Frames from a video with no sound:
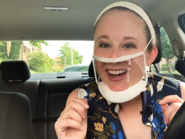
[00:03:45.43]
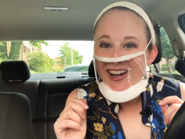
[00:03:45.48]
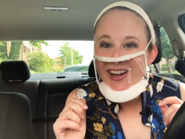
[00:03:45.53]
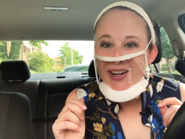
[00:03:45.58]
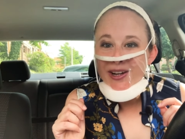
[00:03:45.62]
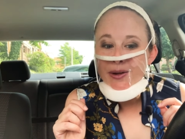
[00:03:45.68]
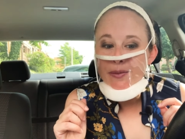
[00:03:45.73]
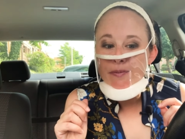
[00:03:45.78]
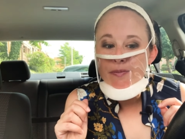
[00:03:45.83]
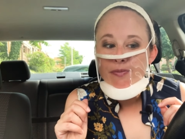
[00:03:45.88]

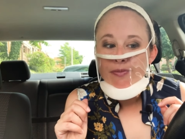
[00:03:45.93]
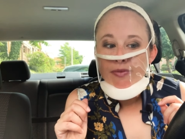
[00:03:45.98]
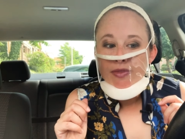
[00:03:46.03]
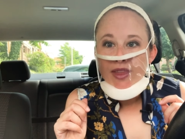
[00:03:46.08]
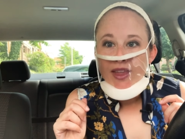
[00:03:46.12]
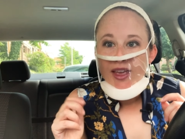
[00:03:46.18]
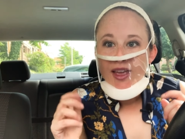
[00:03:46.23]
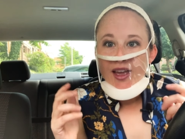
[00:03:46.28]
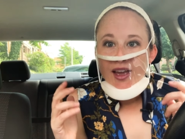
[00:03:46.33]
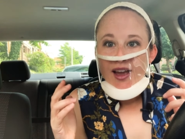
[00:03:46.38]
um,
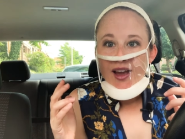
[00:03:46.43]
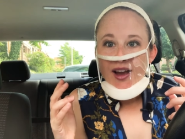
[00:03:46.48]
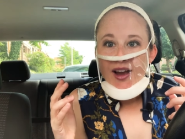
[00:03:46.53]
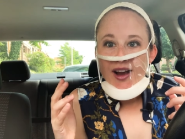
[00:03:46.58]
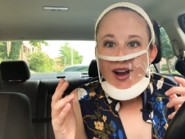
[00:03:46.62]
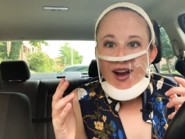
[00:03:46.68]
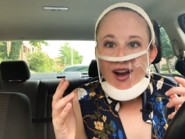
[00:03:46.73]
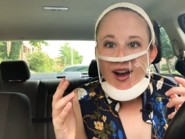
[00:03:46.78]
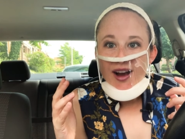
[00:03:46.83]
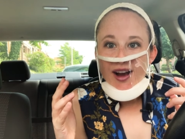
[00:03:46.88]

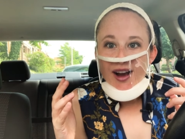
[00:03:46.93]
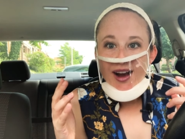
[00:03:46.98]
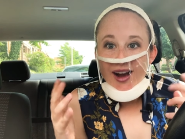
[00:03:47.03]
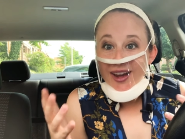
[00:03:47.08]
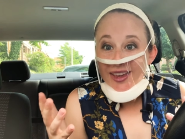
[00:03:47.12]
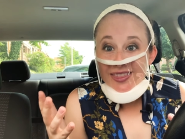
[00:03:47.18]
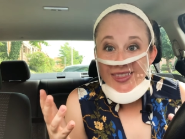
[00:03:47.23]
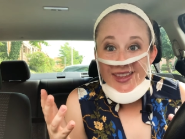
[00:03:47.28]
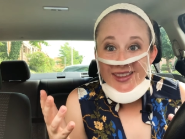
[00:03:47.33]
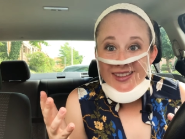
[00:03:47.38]

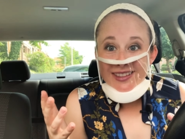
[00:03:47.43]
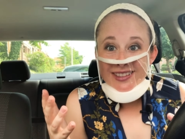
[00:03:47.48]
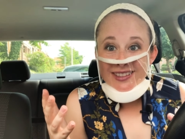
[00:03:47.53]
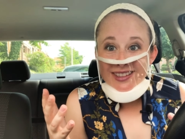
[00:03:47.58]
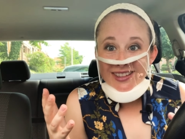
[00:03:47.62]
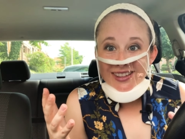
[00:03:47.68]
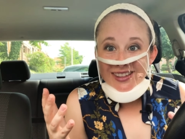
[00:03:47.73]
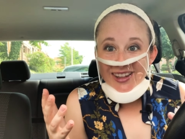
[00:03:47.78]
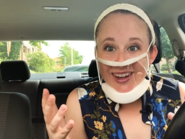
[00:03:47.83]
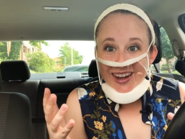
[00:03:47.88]
I think this is
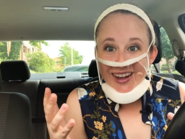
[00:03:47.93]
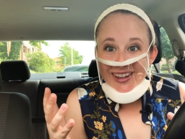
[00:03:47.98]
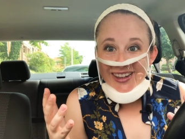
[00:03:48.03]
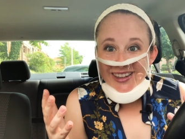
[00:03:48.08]
a lot